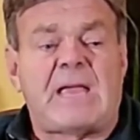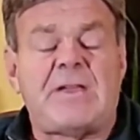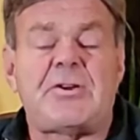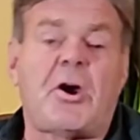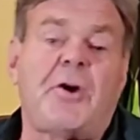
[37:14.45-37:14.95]

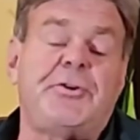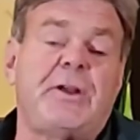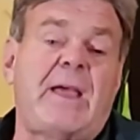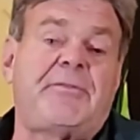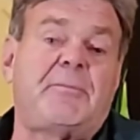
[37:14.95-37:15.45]
in your car, you
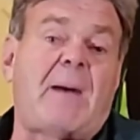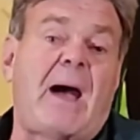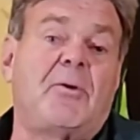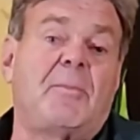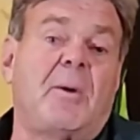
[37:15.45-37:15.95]
could have some
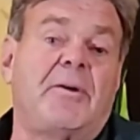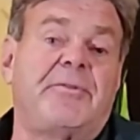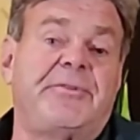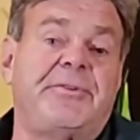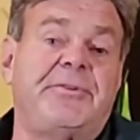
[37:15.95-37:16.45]
power
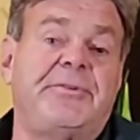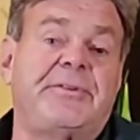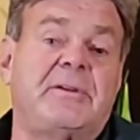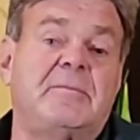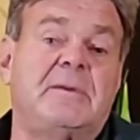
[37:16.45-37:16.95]
bars too,
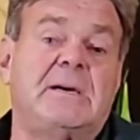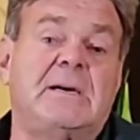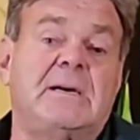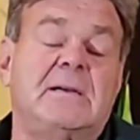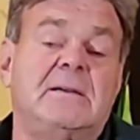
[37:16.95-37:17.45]
some,
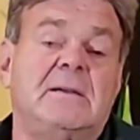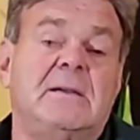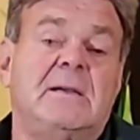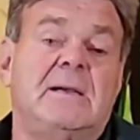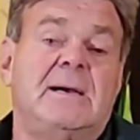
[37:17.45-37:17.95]
uh,
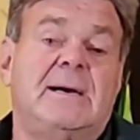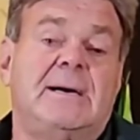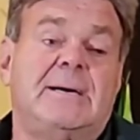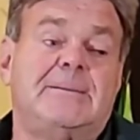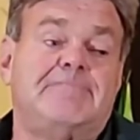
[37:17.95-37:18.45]

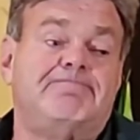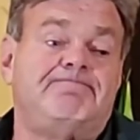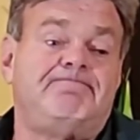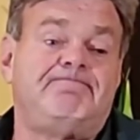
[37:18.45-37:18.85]
um,